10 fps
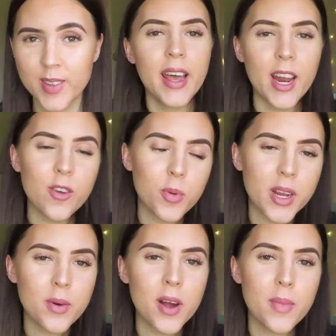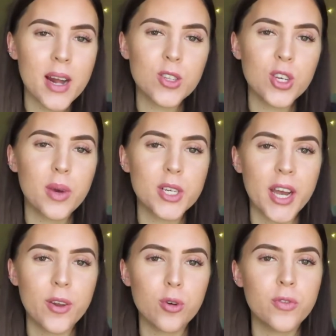Hello everybody, welcome back to my
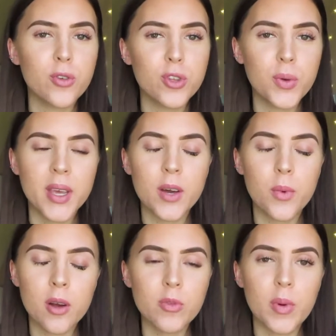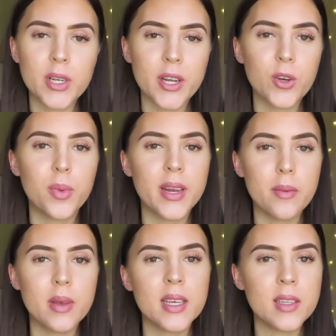channel. If you're new here, welcome to my channel. My
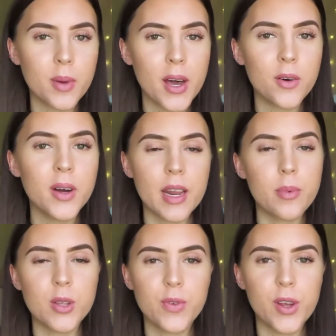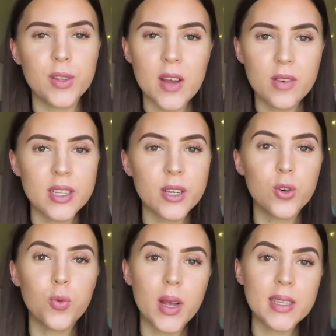name is Isabel and I post videos every
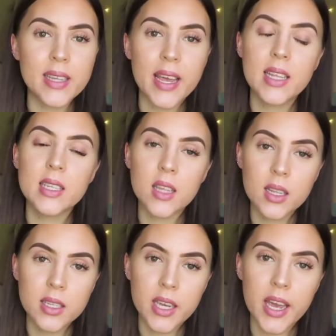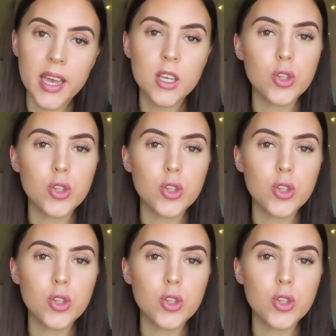single Wednesday and Sunday.